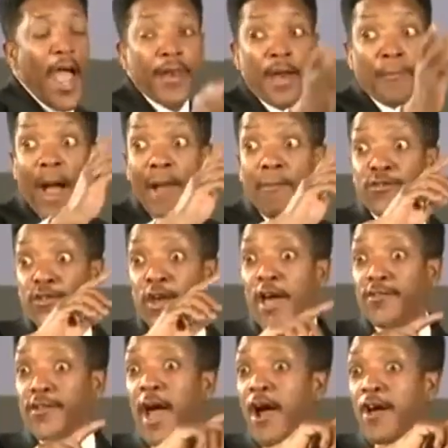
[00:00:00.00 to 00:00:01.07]
And the Bible
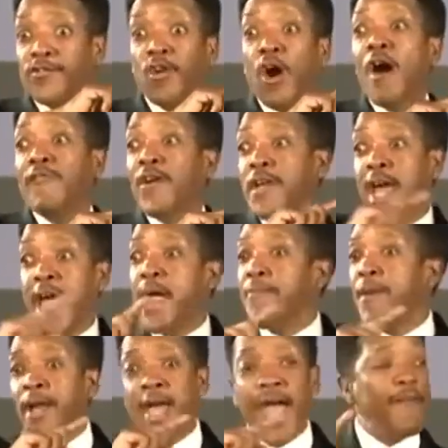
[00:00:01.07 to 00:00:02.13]
says there is no other
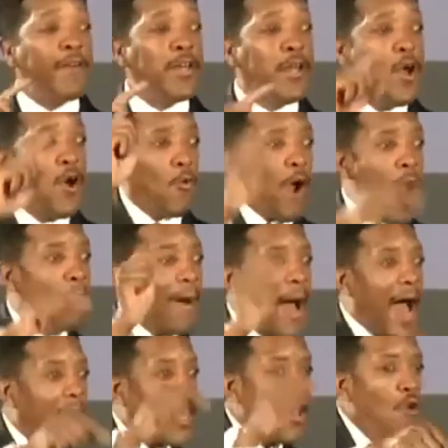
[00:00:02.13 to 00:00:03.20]
name under heaven
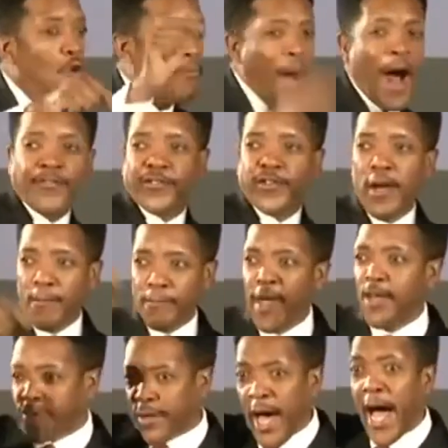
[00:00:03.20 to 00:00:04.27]
whereby you must
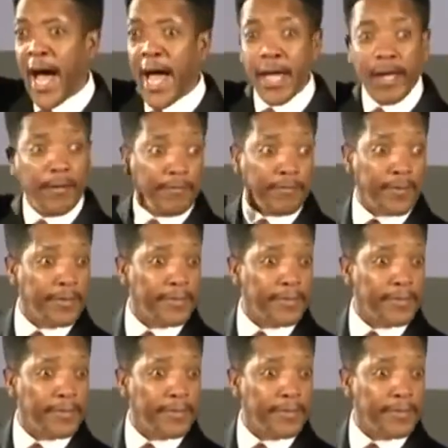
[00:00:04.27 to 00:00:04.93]
be saved.